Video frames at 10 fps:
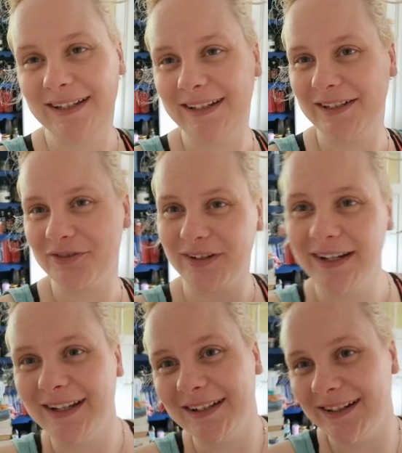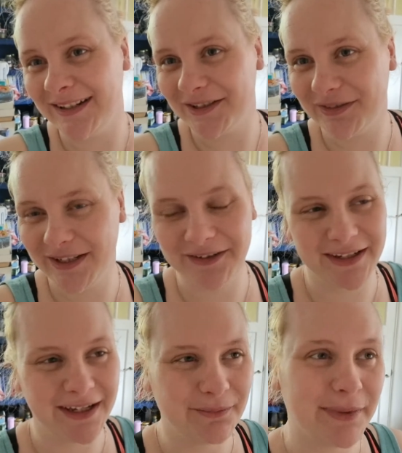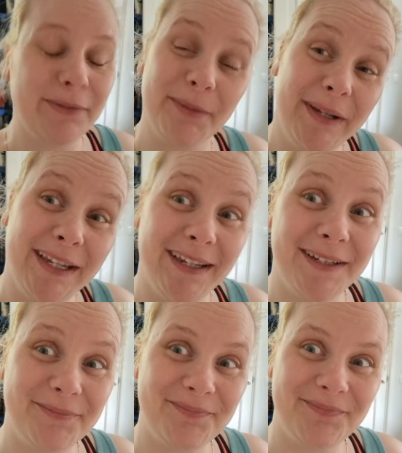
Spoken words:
did try that in this video again, but we're making it